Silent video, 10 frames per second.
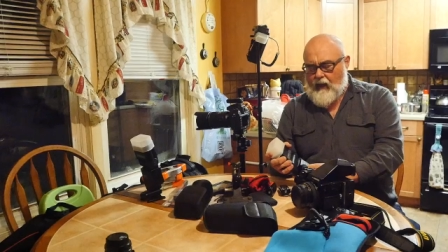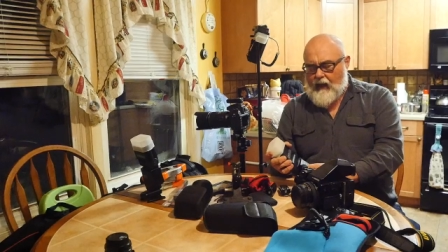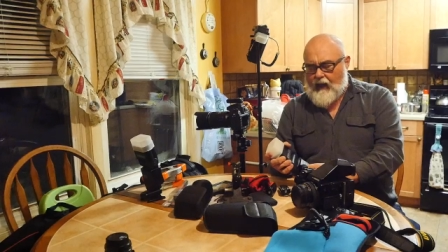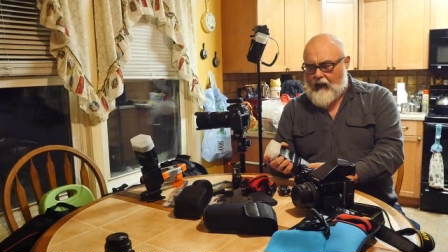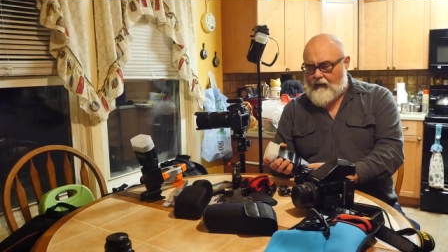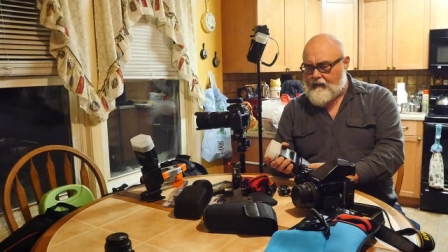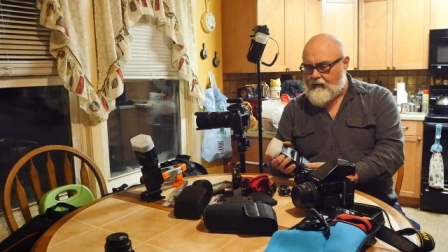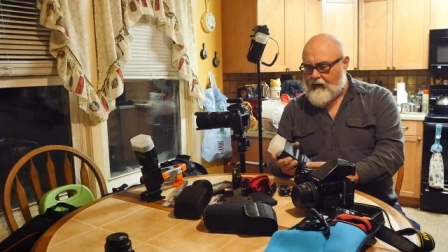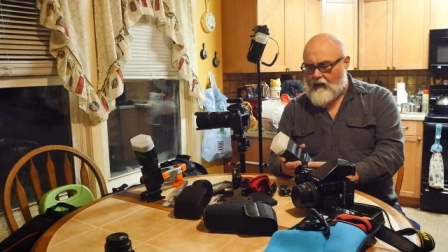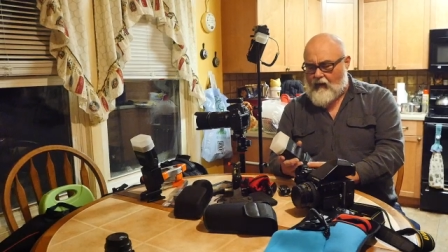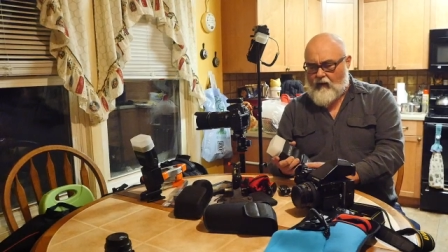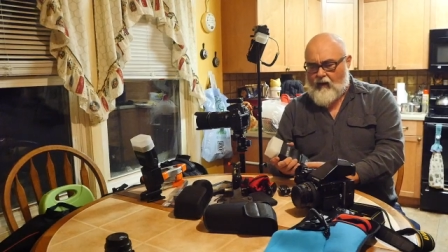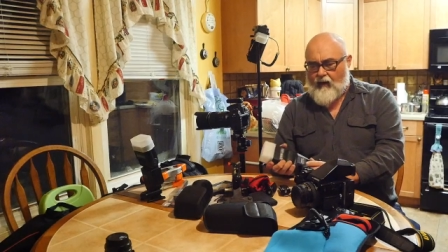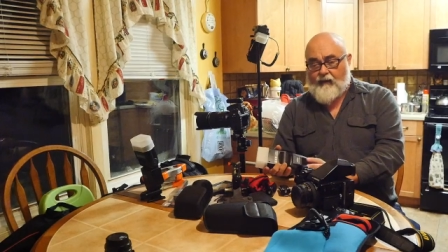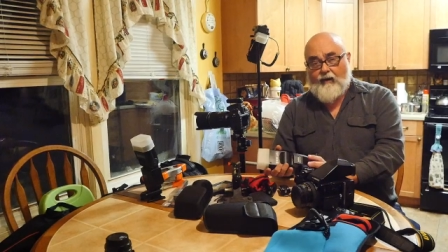There are
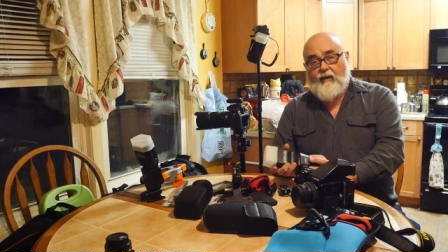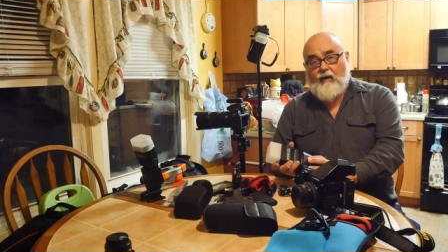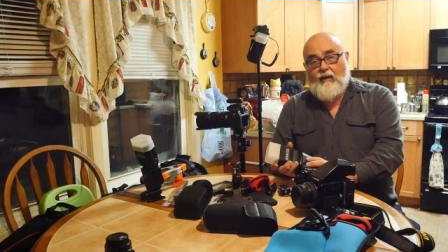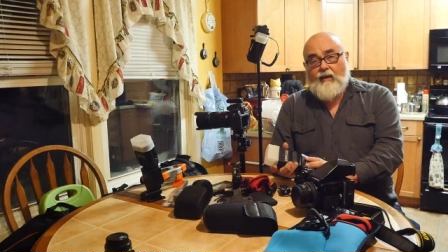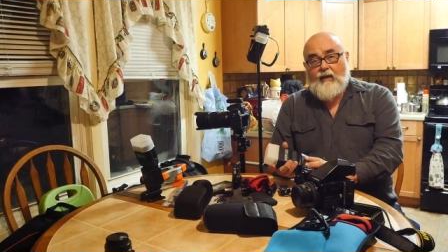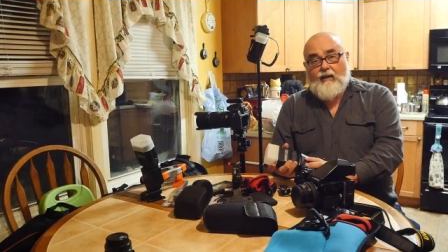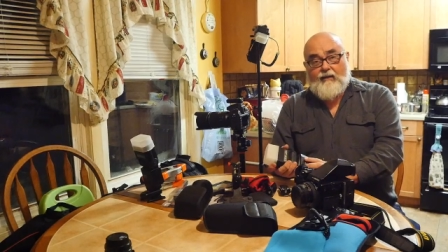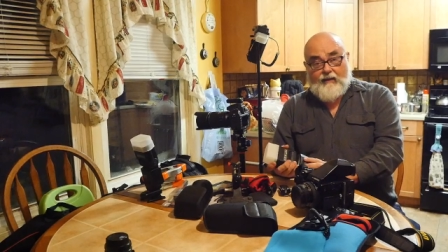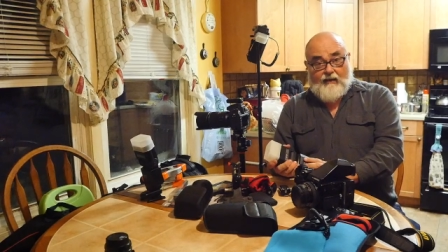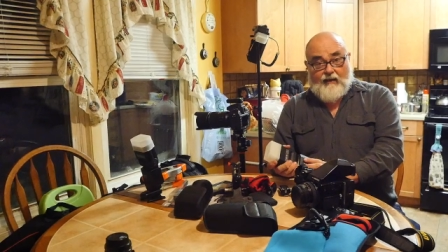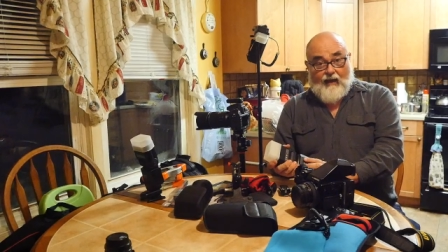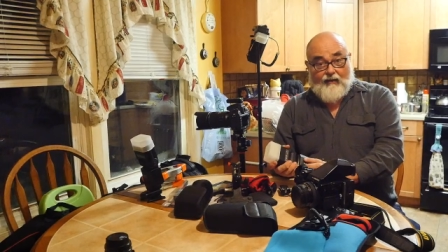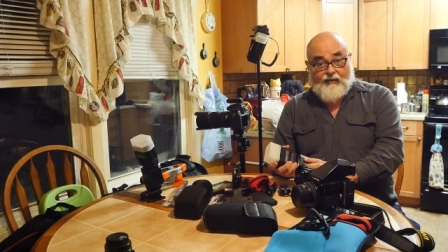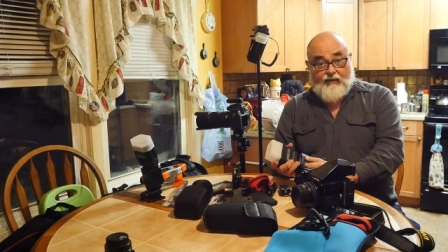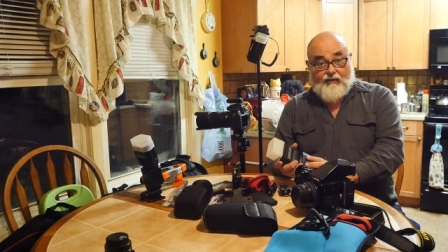other
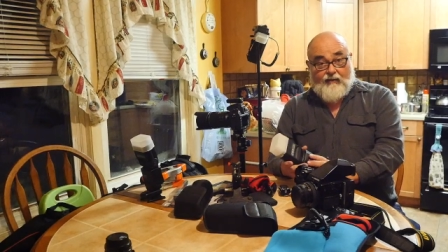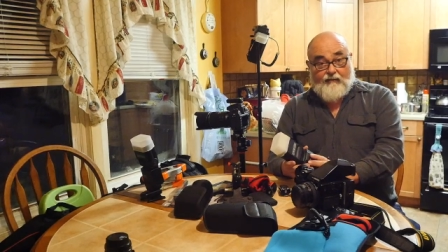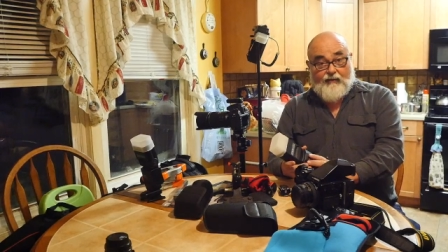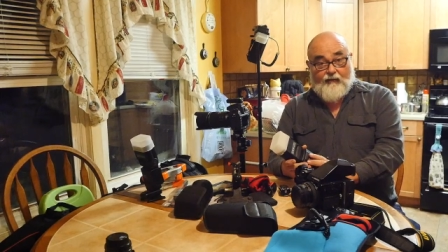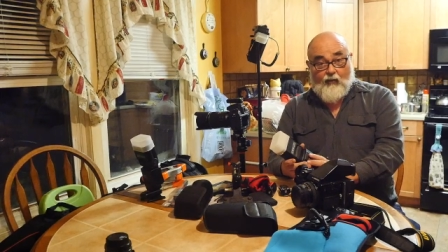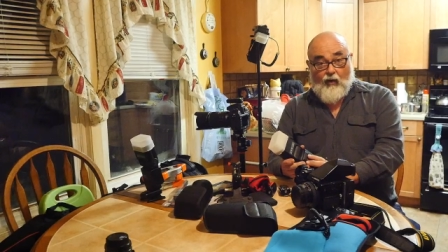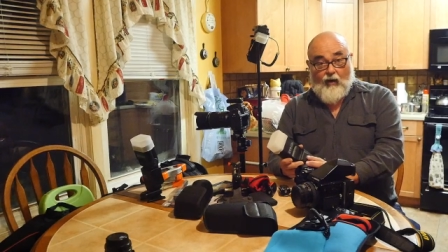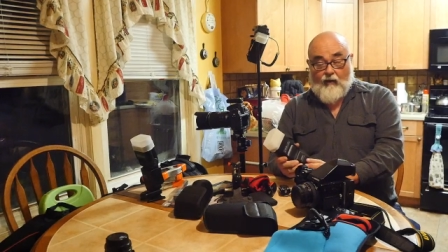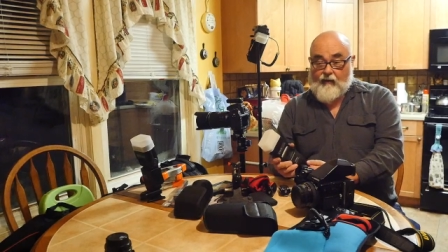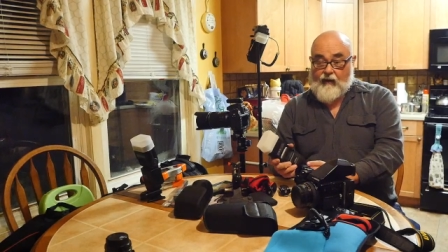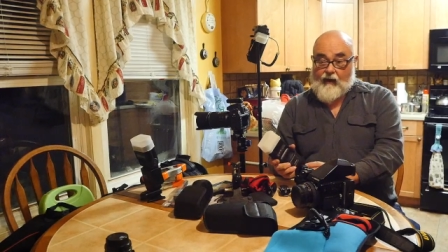TTL systems for